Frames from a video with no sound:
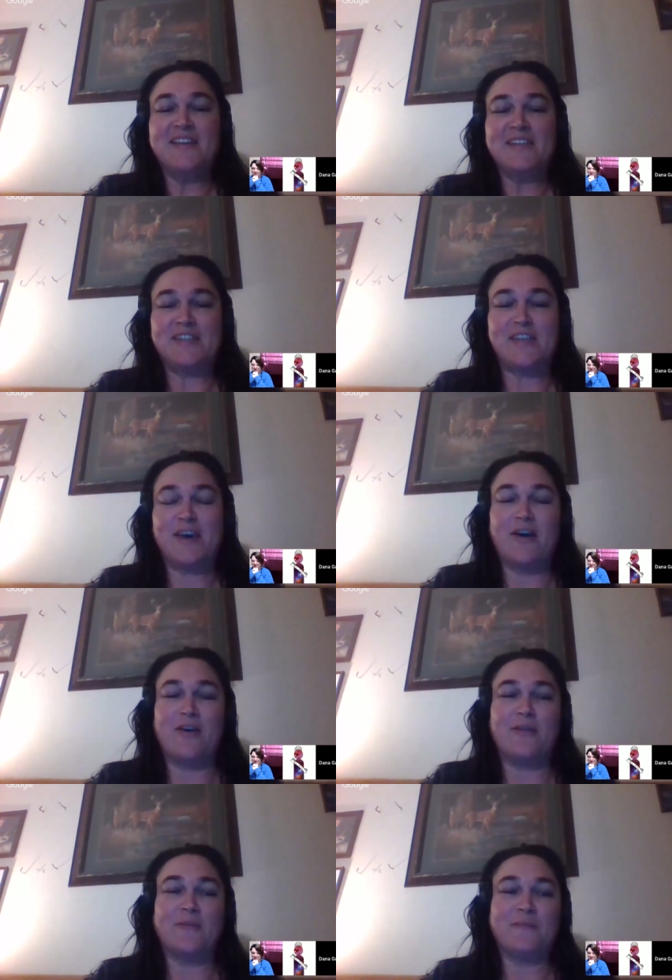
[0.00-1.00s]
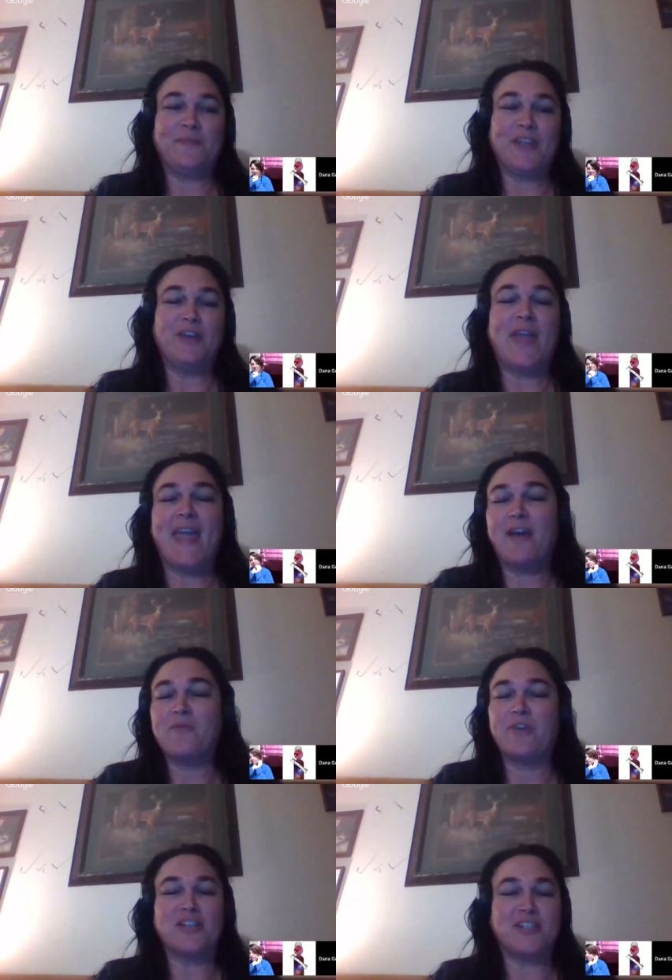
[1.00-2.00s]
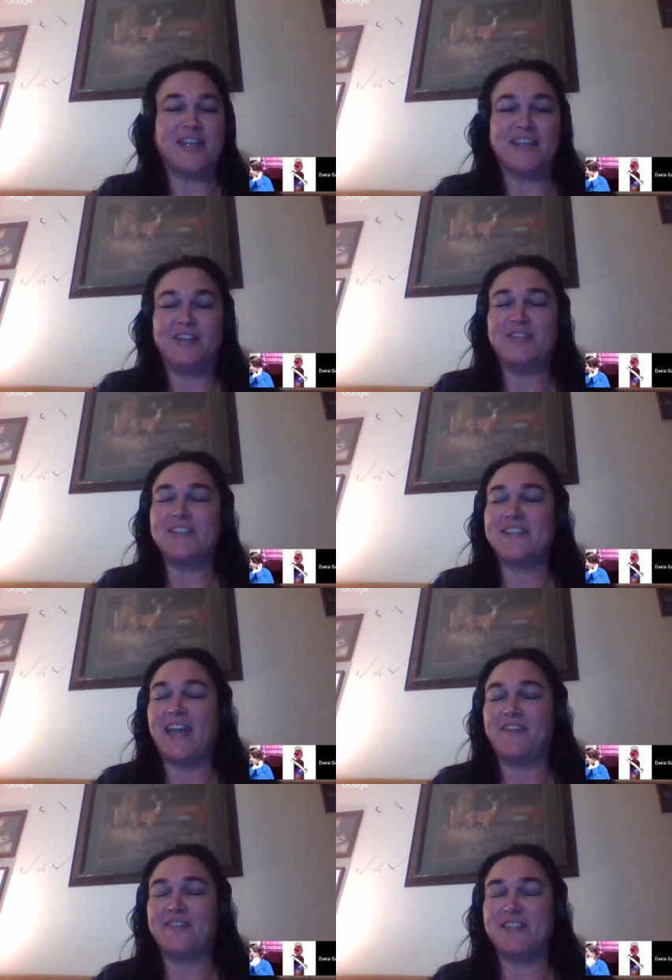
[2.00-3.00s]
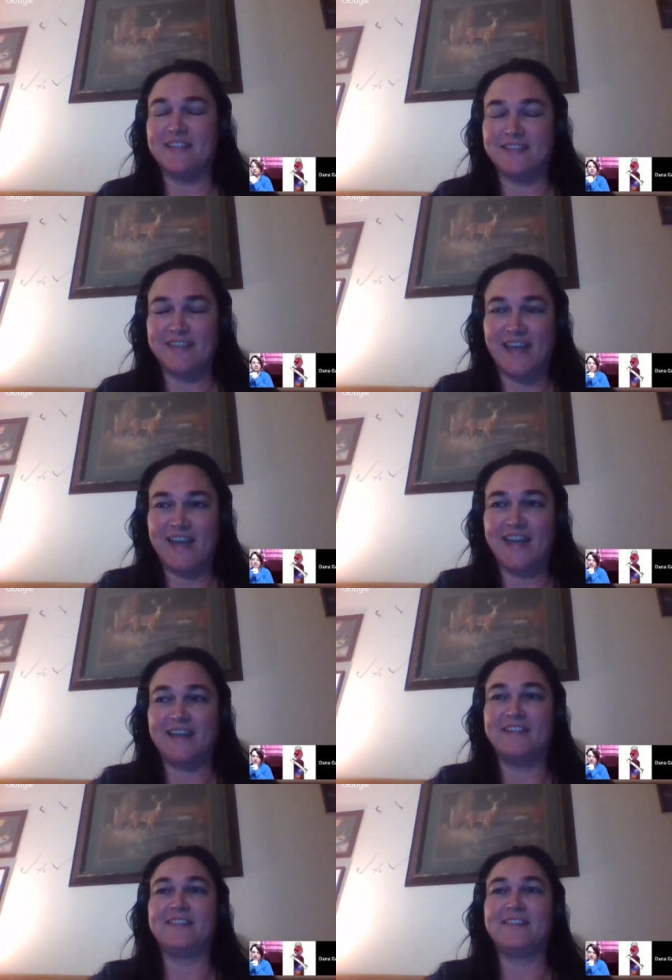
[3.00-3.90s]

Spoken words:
So you can't rush it. You just have to let it,